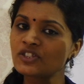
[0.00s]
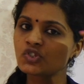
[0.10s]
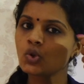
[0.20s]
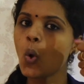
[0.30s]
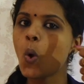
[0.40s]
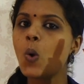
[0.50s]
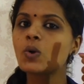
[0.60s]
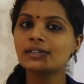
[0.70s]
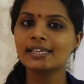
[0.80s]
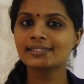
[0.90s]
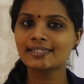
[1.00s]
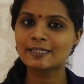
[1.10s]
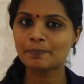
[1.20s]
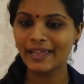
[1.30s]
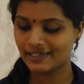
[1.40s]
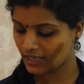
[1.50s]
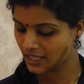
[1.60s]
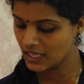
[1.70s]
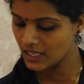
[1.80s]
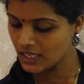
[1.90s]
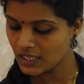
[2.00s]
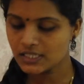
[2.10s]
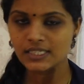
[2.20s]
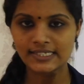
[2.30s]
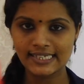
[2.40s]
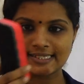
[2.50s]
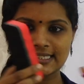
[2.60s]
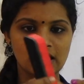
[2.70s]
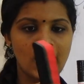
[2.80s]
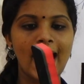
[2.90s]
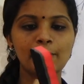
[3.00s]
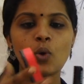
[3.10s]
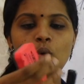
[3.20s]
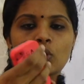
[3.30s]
just holding this pen. It's a duster. I'm